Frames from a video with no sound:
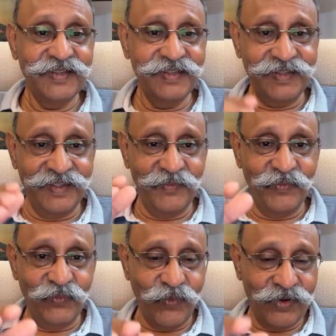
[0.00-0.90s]
The
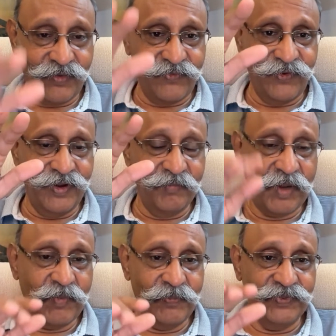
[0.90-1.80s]
water flow in
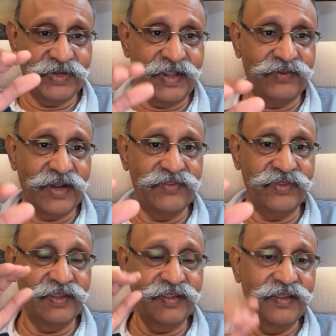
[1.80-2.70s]
Brahmaputra is
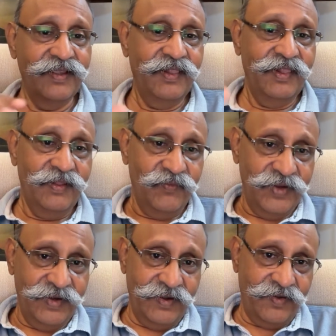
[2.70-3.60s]
rising.
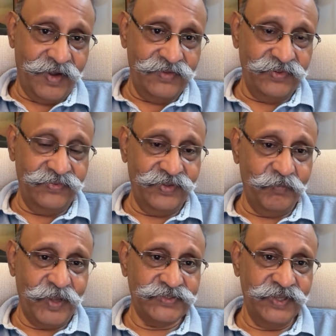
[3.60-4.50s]
When it rises in
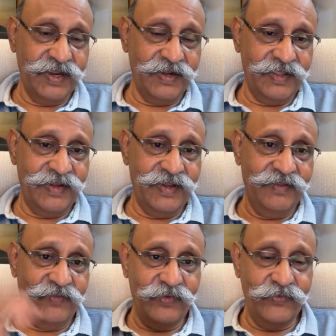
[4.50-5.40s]
Pasighat area,
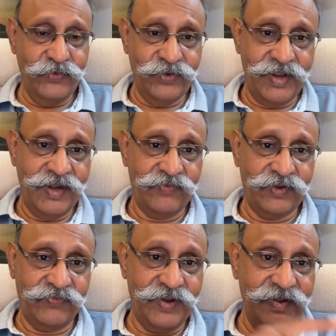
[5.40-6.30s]
if you tell
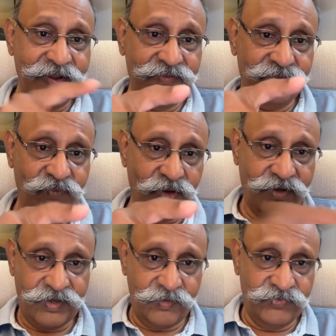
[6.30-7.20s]
after 5 days,
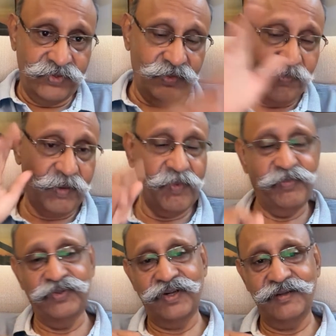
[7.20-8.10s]
water comes into
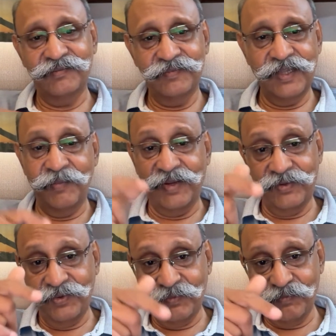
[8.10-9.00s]
Brahmaputra,
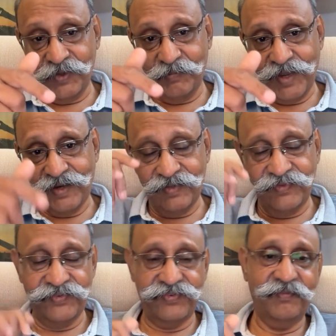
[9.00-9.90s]
into
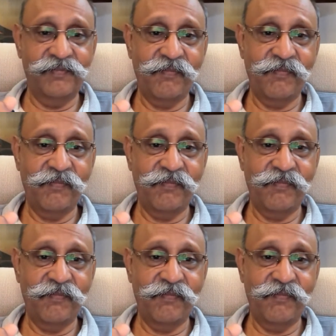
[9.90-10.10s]
Bangladesh.